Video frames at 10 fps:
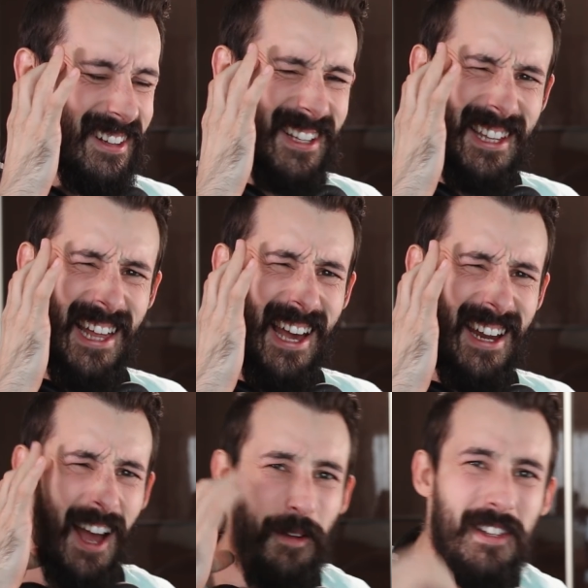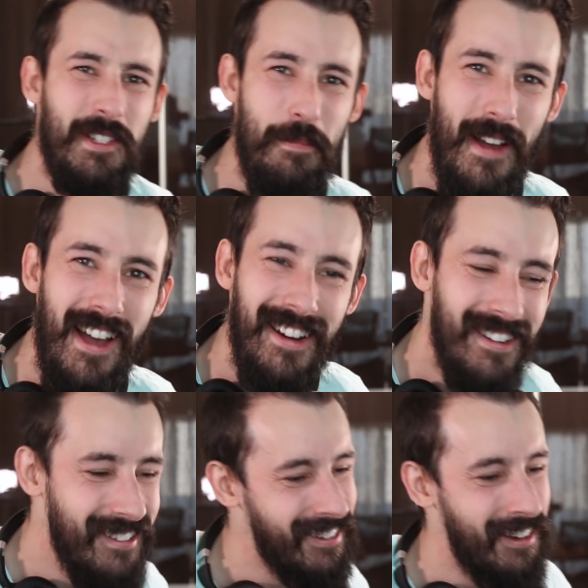Look at that. I'm in
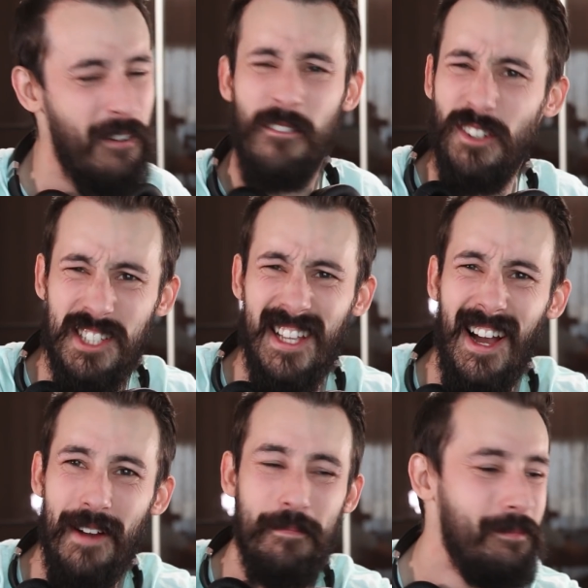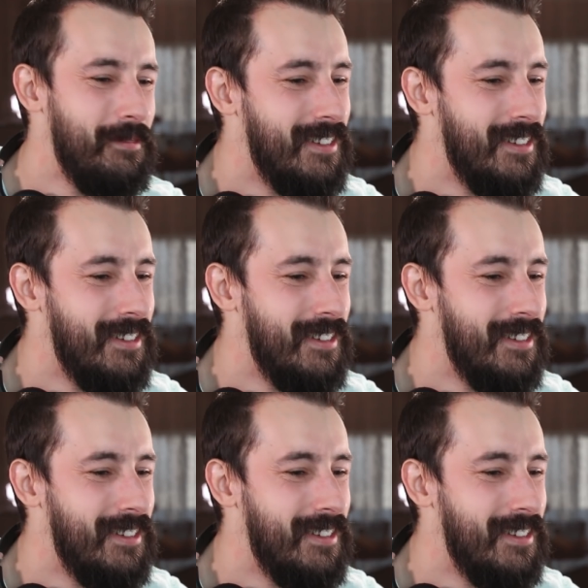Japan. First time.